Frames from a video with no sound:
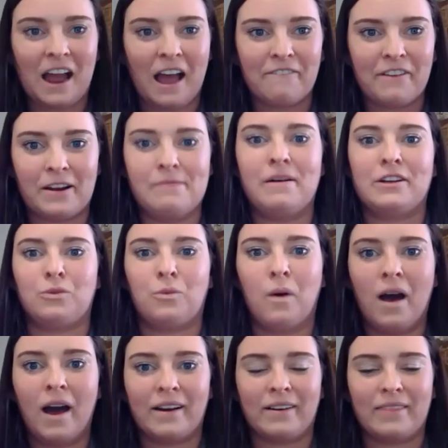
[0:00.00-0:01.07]
not very much
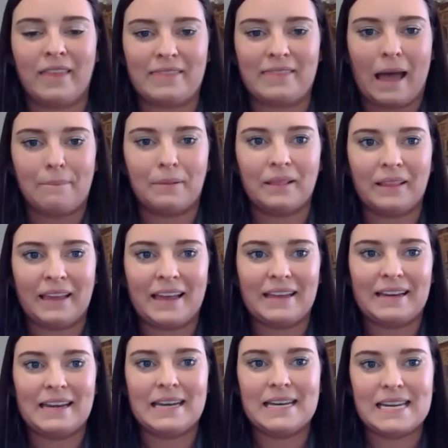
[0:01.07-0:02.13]
water that that plant
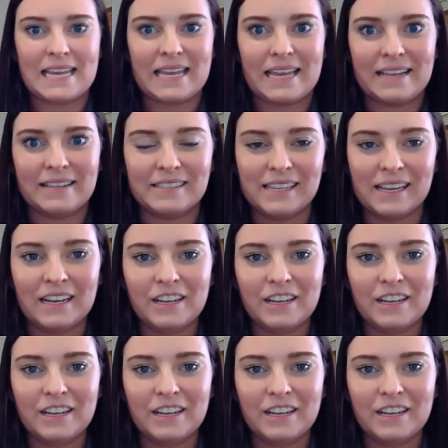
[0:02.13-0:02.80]
needs